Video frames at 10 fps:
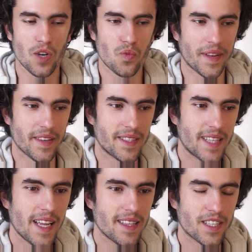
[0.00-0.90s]
when the
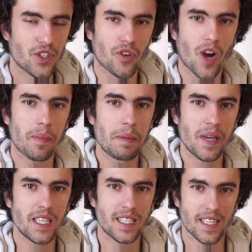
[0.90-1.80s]
thing that you're
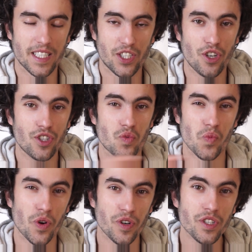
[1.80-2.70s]
copy-pasting is just
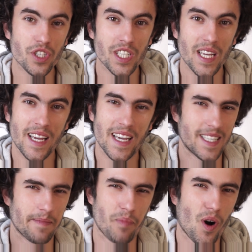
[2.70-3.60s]
words,
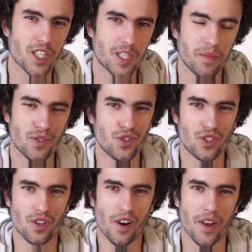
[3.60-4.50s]
is impossible to
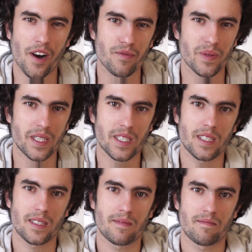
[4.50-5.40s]
start off with.